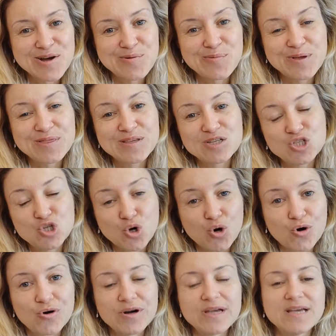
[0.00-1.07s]
when the
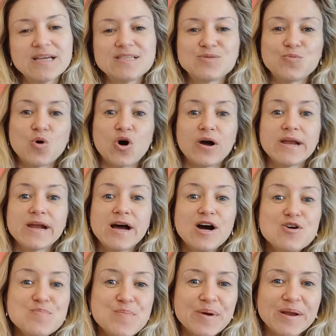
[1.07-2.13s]
door is wide
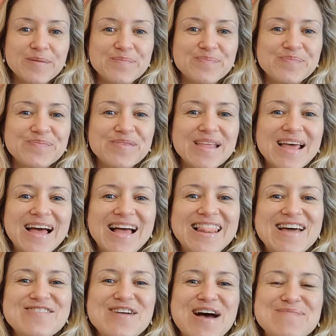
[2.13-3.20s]
open?
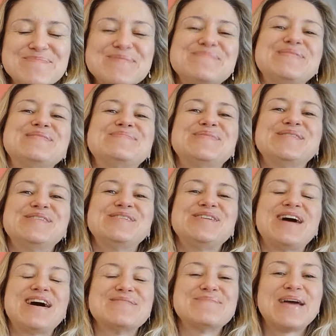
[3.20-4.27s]
Hello, happy
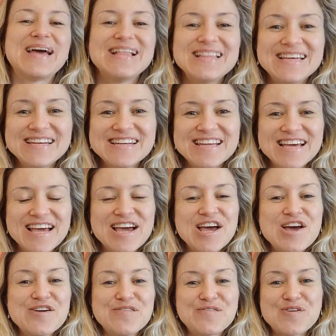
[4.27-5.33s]
people. I'm Helen
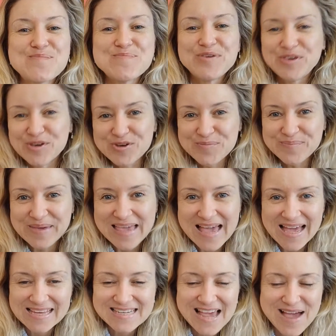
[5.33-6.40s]
from
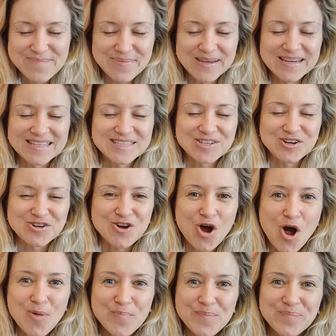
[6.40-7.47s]

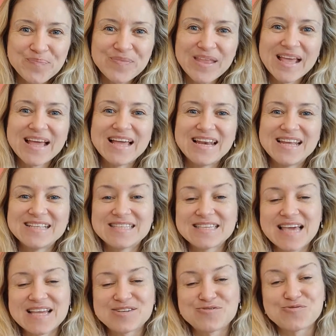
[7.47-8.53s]
youmeandhappiness.com. Let's
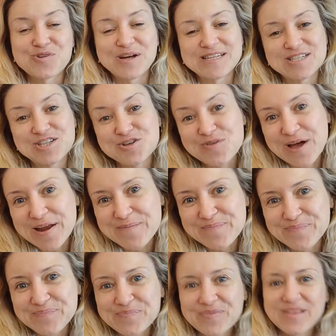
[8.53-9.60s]
get right to it.
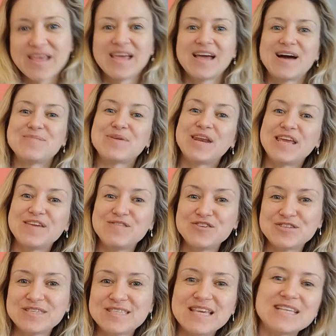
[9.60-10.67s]
I'm going to give you
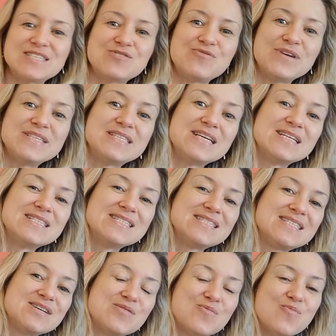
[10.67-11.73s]
6
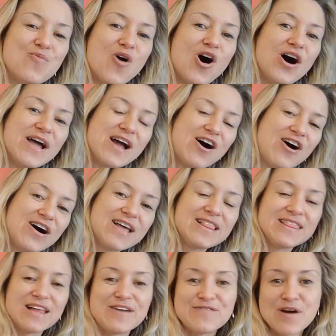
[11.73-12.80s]
reasons why I
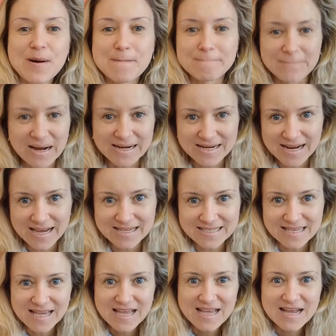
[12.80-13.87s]
love
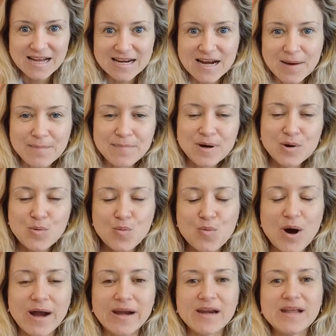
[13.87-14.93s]
Mondays. Number
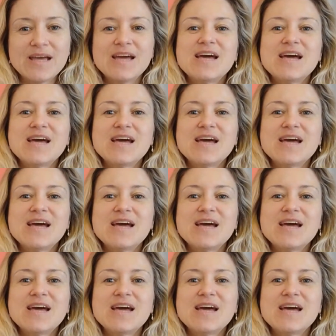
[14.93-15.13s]
1,